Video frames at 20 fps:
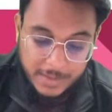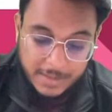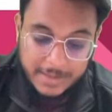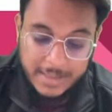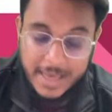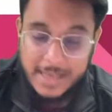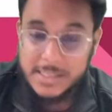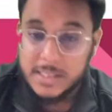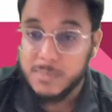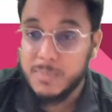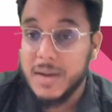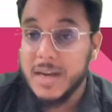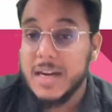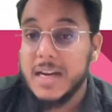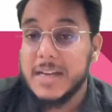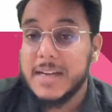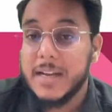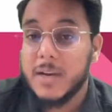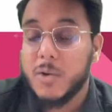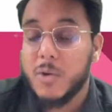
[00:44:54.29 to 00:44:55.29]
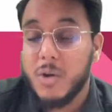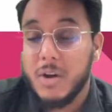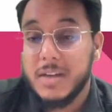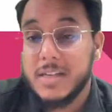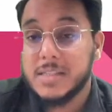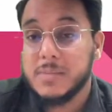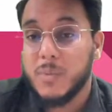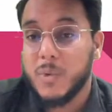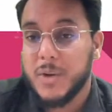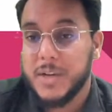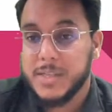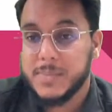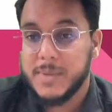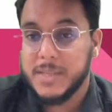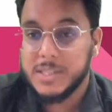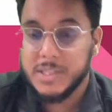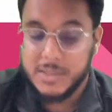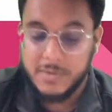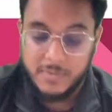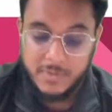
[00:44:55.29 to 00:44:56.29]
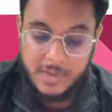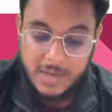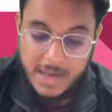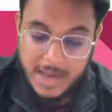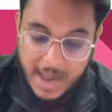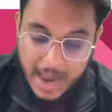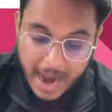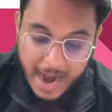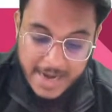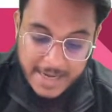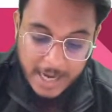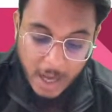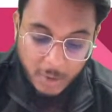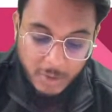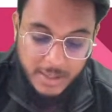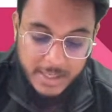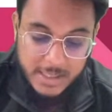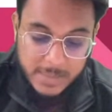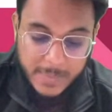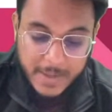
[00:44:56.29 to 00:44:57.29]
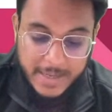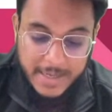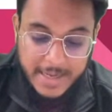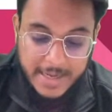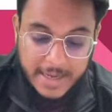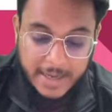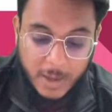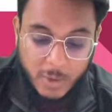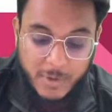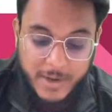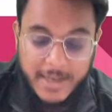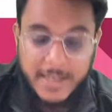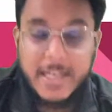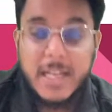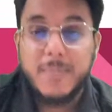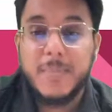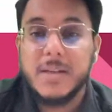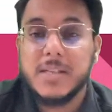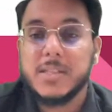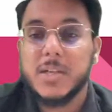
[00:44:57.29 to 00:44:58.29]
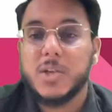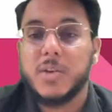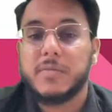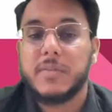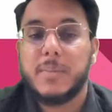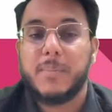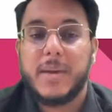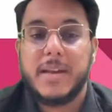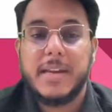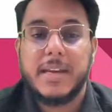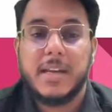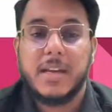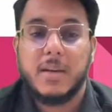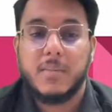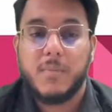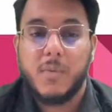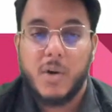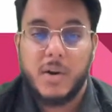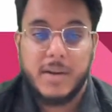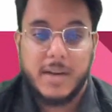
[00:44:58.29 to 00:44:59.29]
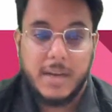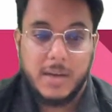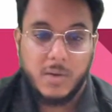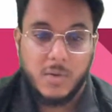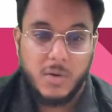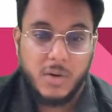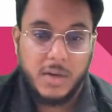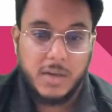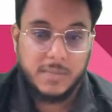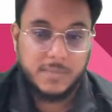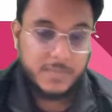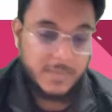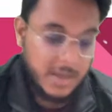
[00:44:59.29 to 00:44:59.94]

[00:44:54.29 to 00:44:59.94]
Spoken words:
the smuggled alcohol is more expensive, and now they are spending around 80% of the income on alcohol.